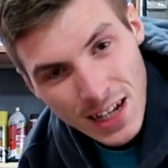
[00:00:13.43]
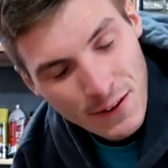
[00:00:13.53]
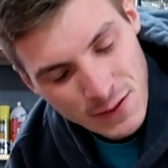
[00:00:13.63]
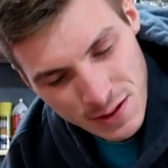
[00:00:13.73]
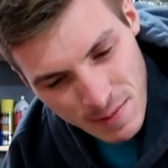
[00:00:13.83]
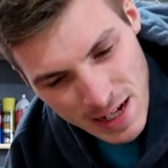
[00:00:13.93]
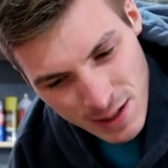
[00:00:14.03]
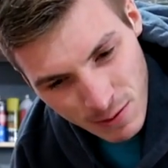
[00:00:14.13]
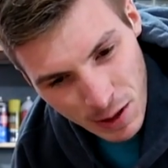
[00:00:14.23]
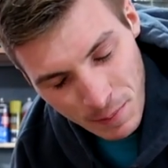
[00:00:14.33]
life is
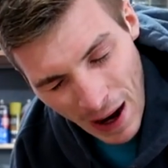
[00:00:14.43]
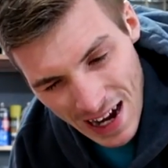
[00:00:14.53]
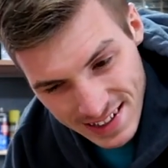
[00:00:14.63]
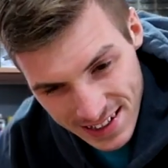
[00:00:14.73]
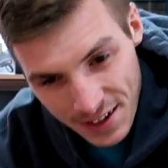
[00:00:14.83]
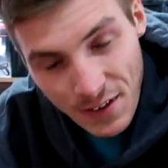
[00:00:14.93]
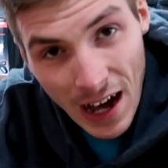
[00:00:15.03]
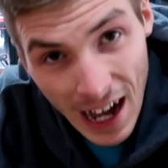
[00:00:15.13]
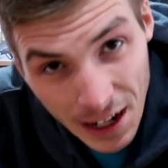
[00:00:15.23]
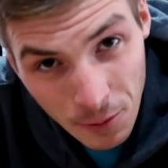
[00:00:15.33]
amazing when you're positive.
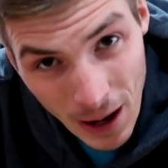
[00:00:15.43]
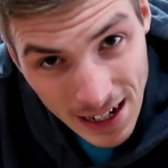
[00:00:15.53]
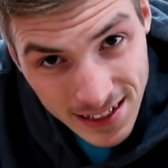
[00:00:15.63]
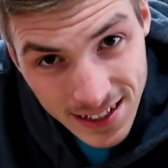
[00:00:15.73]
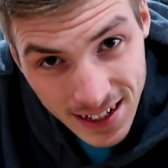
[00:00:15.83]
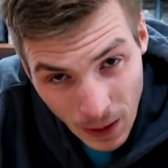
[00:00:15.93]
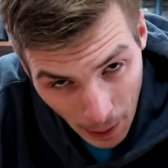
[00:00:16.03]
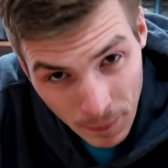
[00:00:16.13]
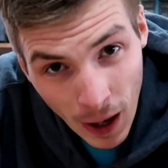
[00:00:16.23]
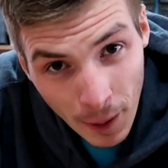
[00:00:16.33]
Anyways,
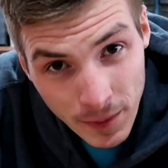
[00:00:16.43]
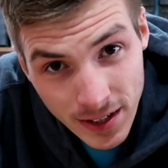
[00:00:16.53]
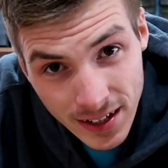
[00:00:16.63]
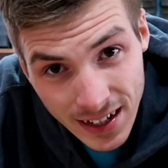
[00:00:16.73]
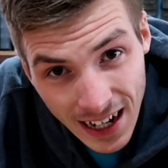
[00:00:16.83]
I'm pumped.